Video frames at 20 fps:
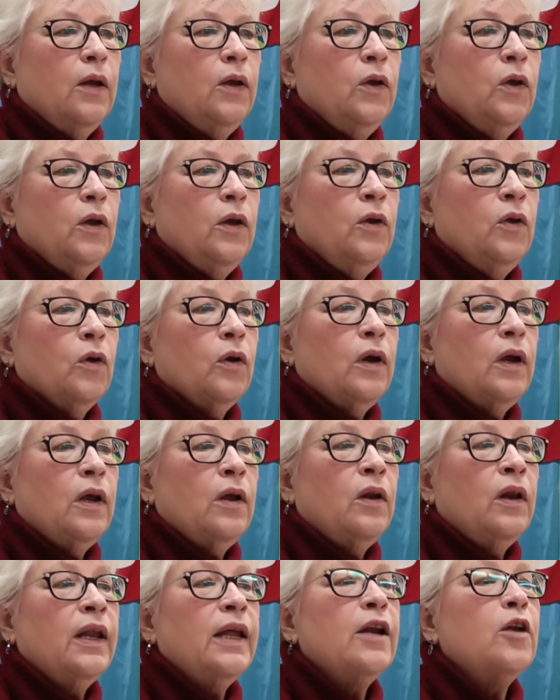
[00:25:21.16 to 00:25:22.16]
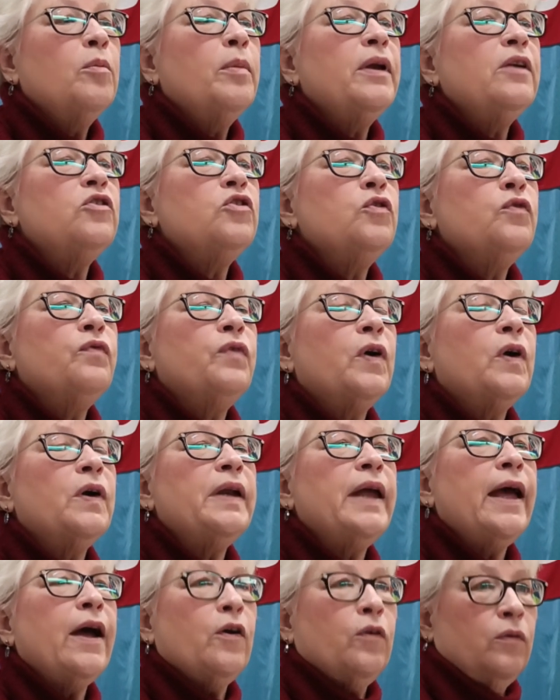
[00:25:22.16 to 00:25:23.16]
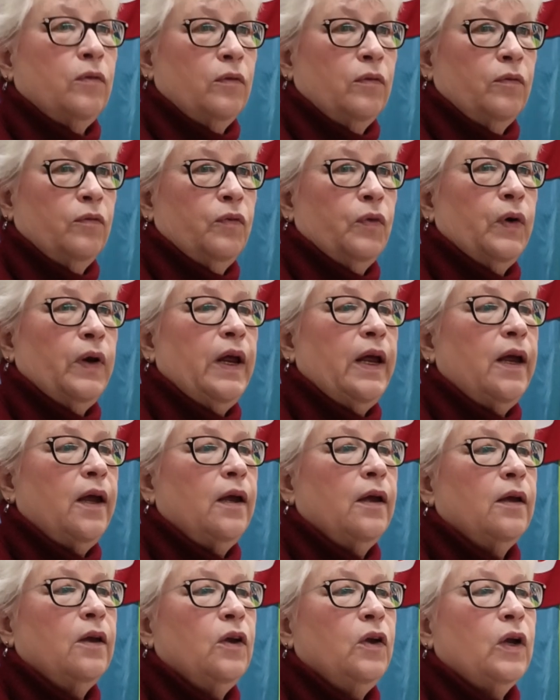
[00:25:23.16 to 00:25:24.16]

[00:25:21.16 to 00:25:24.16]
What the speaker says: You're a little bit too far down for an A.